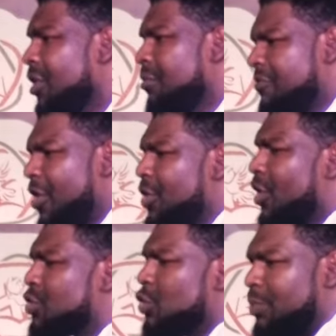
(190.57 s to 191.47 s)
Before you
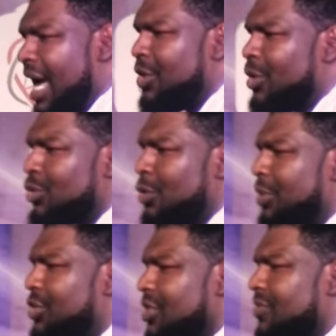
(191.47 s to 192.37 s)
go to Dubai, you go through
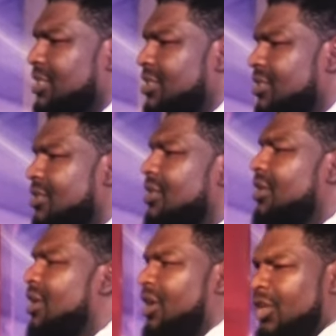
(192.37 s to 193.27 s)
pictures first.
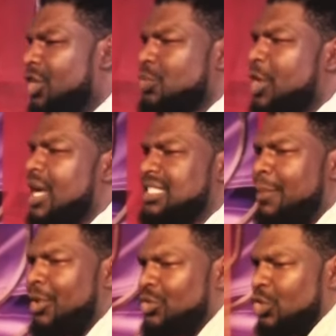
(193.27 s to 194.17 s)
Don't just wake up and say,
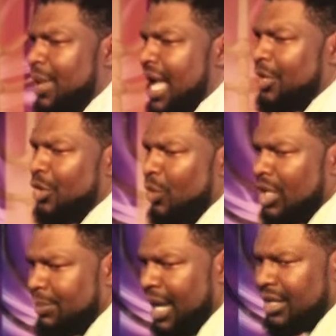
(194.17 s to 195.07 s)
I'm going to Dubai, and you don't know
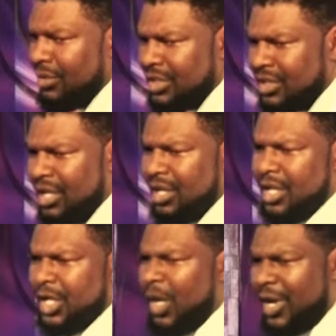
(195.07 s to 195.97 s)
what Dubai is.
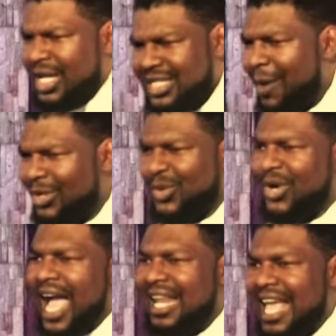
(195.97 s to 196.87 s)
You don't wake up and say, I want to go.
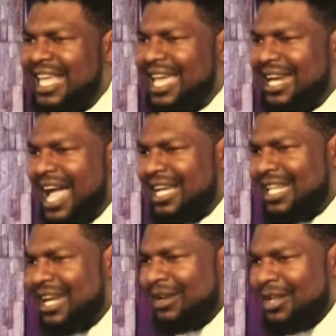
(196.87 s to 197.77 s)
I like Iraq.
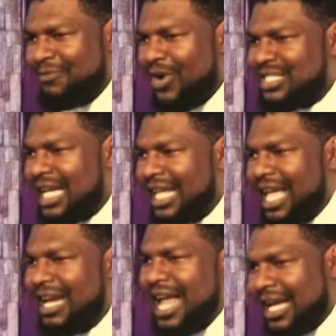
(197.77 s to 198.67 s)
The voice said,
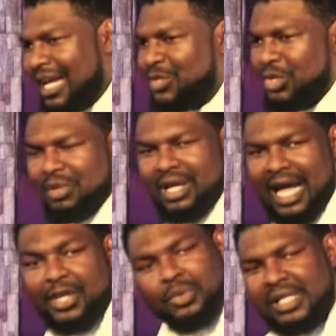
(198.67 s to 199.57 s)
Iraq. Let's go to
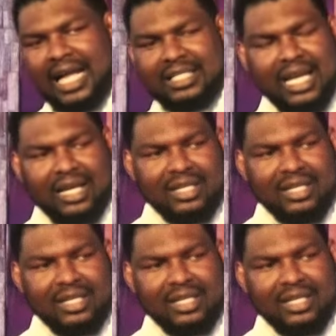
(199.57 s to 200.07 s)
Iraq. You will die there.